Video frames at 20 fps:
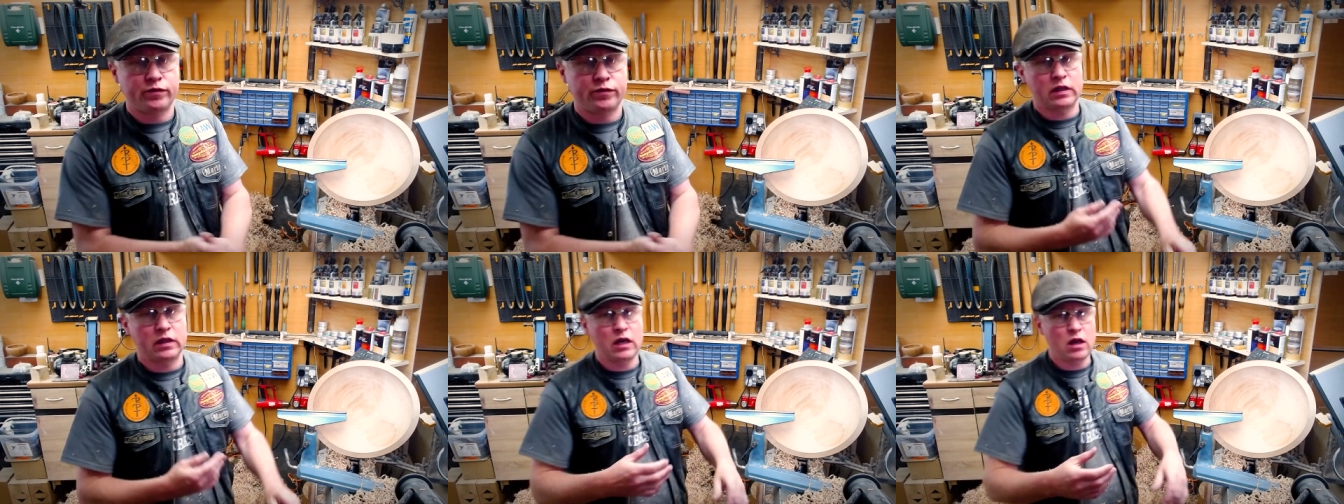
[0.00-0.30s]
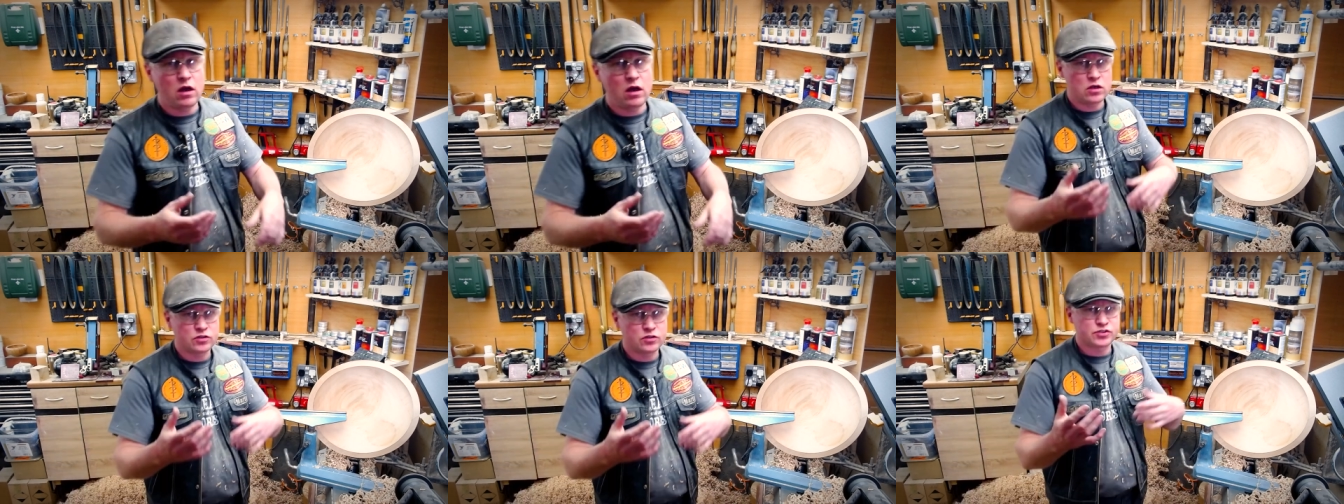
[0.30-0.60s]
for the
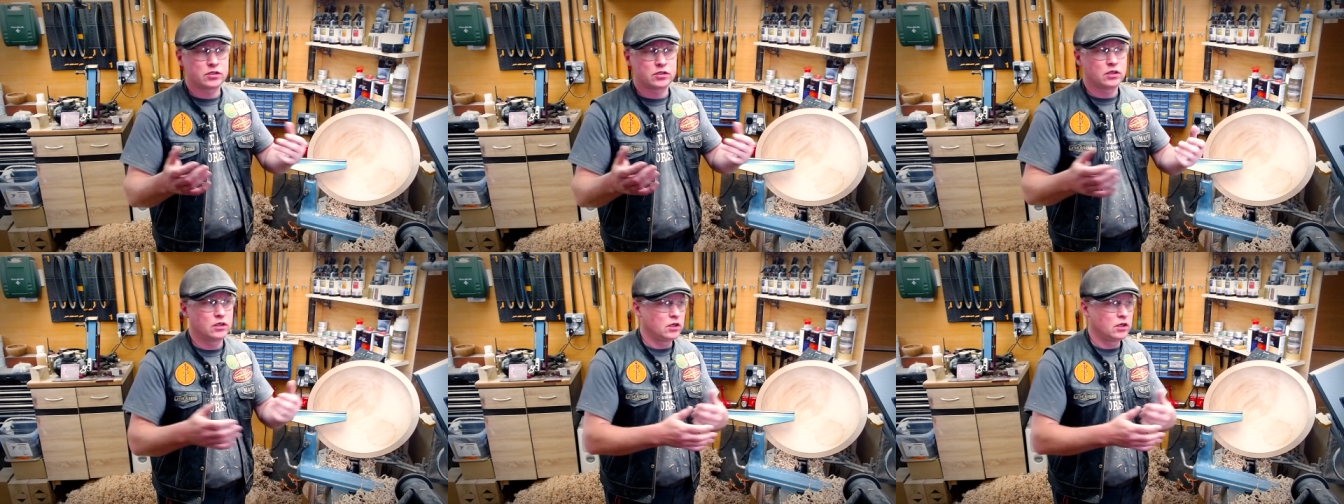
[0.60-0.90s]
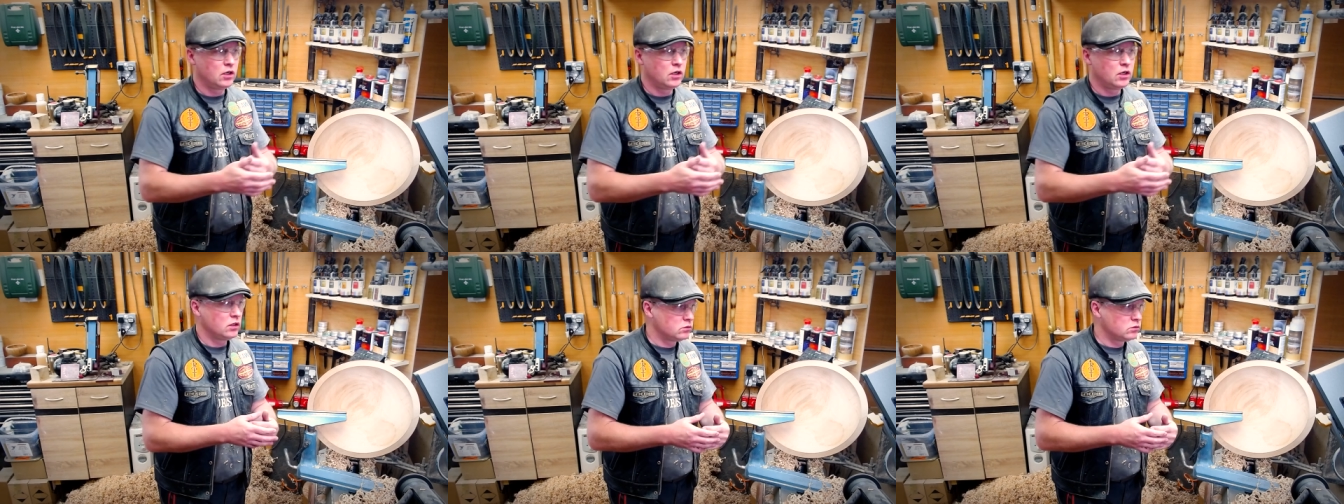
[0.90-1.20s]
last
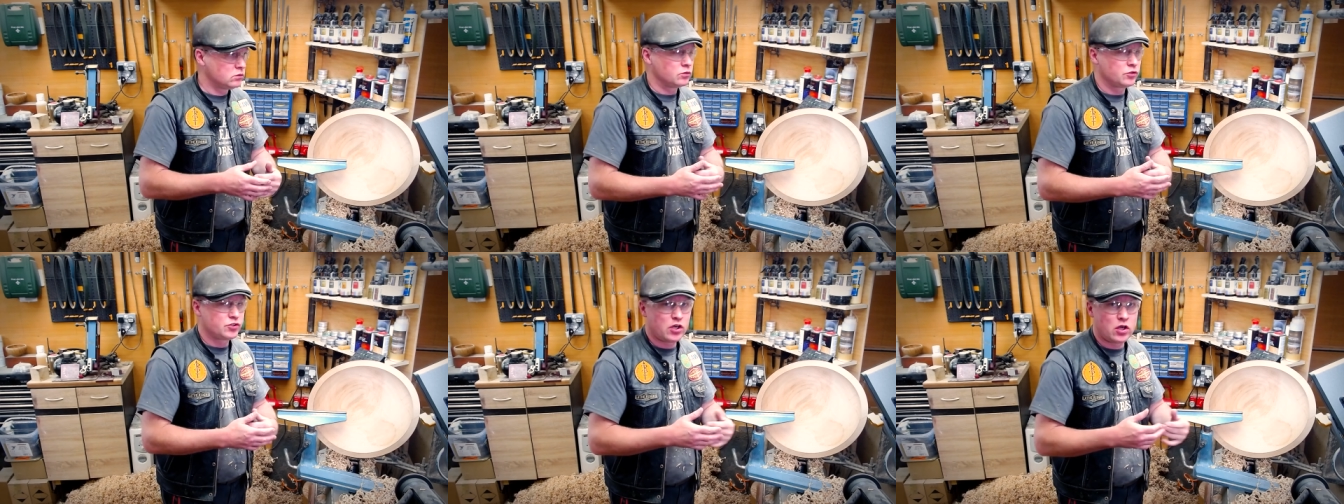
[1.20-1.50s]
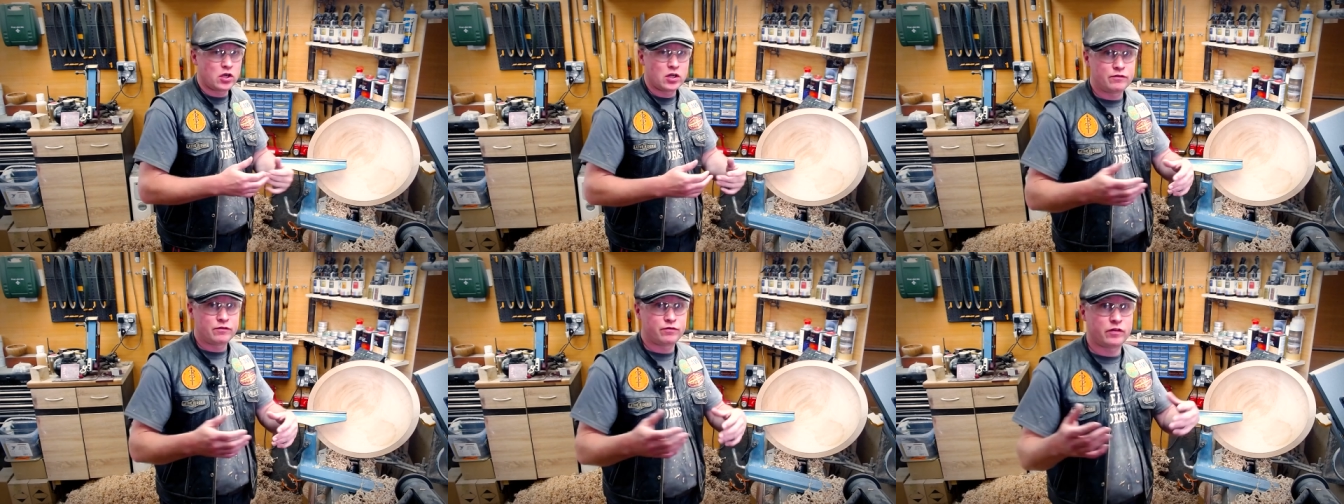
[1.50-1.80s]
oh
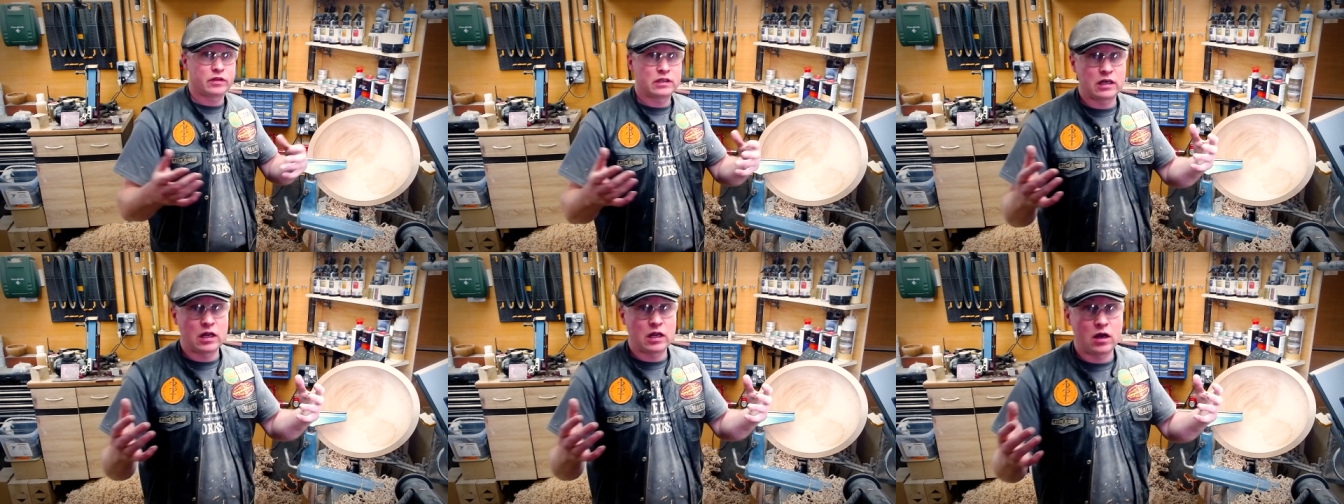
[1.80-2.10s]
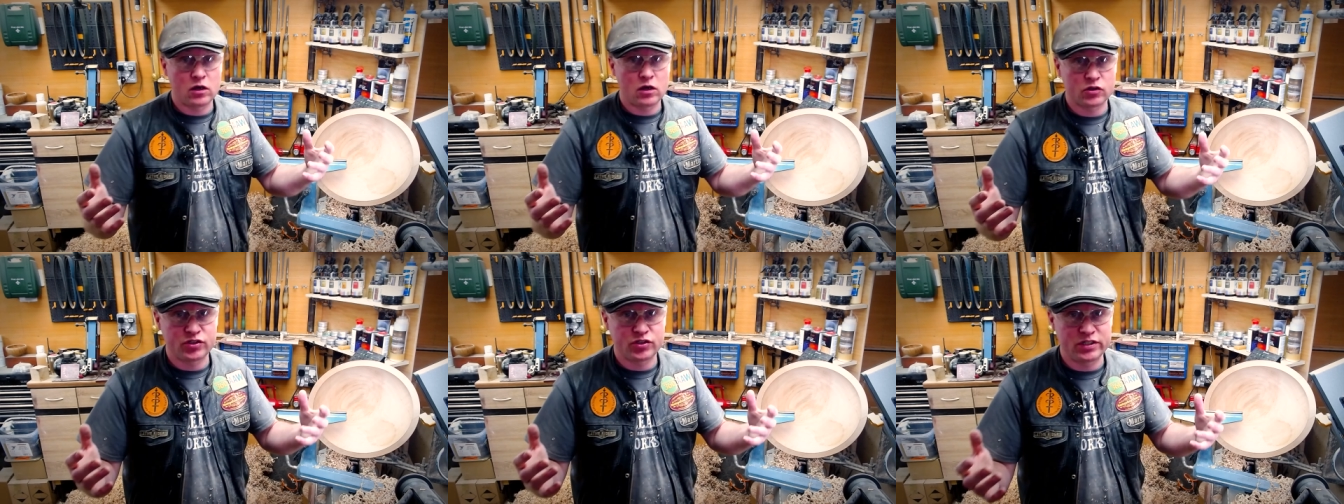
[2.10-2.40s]
certainly for the
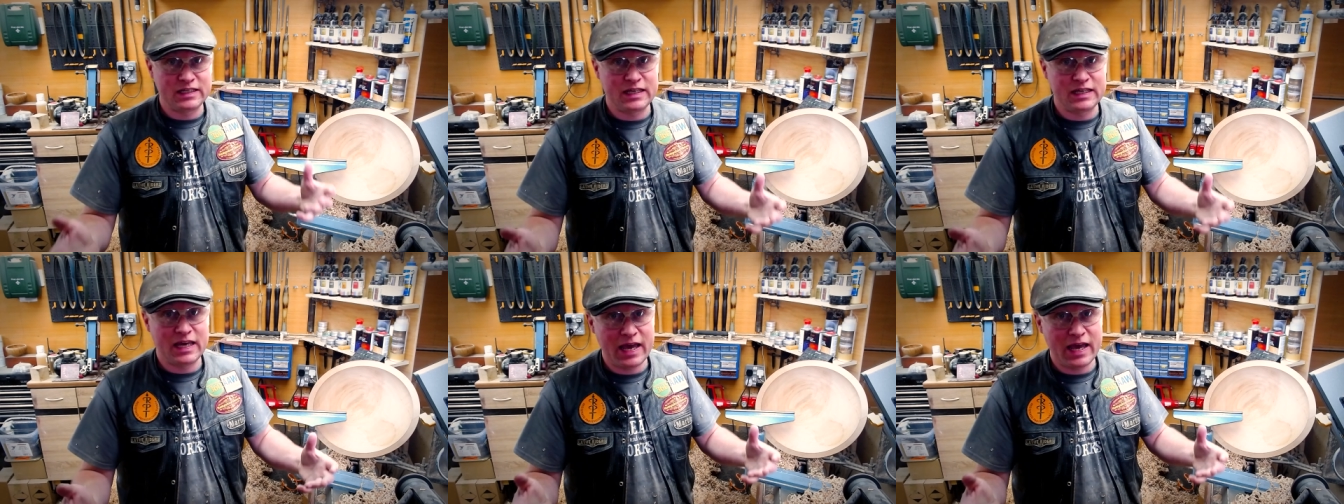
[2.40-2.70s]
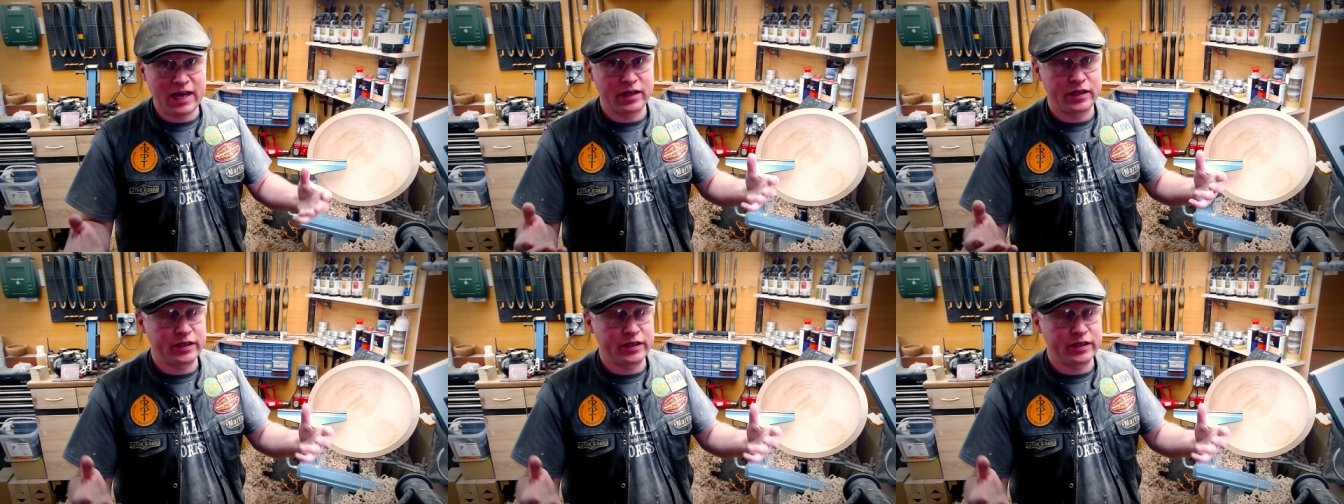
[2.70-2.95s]
last year